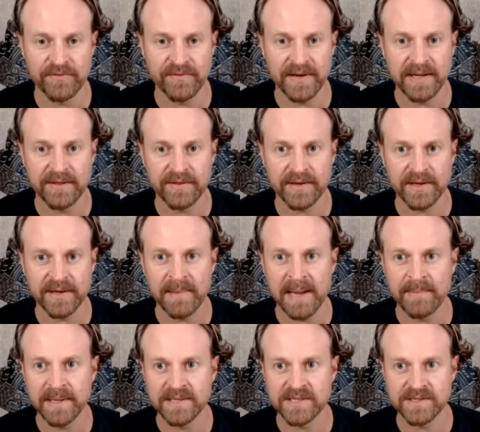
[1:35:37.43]
if anything, and
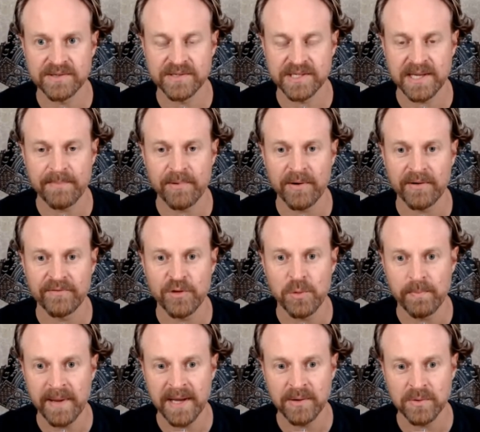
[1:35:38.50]
maybe stepping on a few
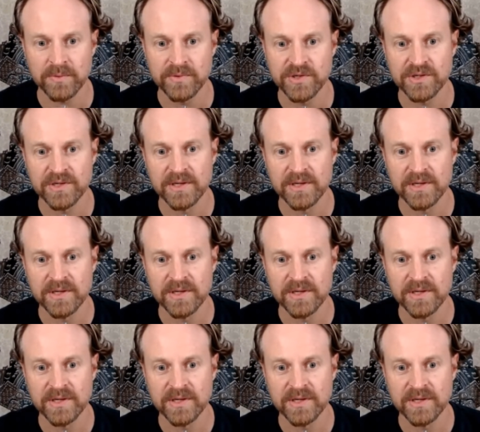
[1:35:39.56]
pedals.